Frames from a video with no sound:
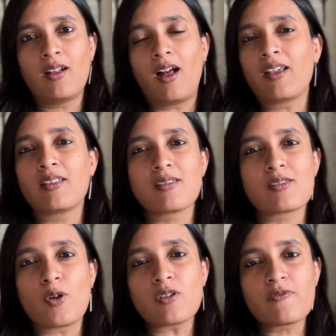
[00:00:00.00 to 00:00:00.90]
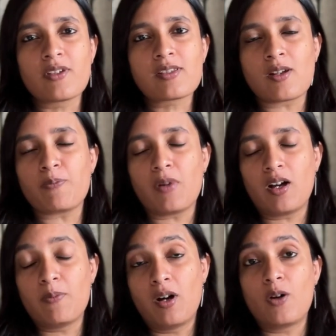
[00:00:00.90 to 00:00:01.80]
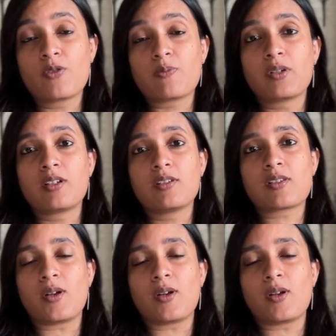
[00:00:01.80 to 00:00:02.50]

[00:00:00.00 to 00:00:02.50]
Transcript: Again, this is not a fixed up amount because